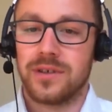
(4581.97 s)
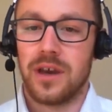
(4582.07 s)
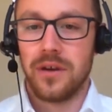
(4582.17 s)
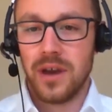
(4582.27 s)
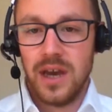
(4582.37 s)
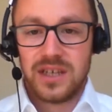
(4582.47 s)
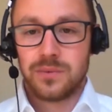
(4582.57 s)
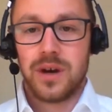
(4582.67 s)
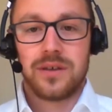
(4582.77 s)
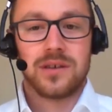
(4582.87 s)
So
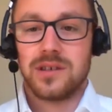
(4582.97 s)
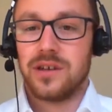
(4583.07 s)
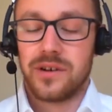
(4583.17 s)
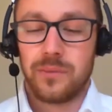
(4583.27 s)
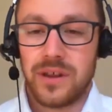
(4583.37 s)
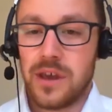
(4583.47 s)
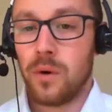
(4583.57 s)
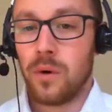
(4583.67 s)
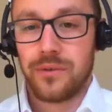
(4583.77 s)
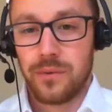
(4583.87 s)
it's worth considering whether
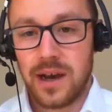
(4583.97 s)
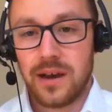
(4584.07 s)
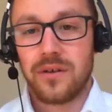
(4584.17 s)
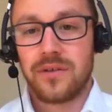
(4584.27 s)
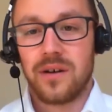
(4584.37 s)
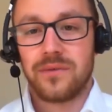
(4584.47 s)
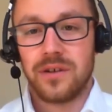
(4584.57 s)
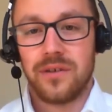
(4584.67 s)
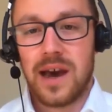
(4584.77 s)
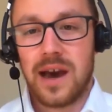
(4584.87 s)
you want to allow your staff
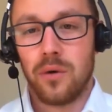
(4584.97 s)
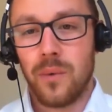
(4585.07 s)
to do that,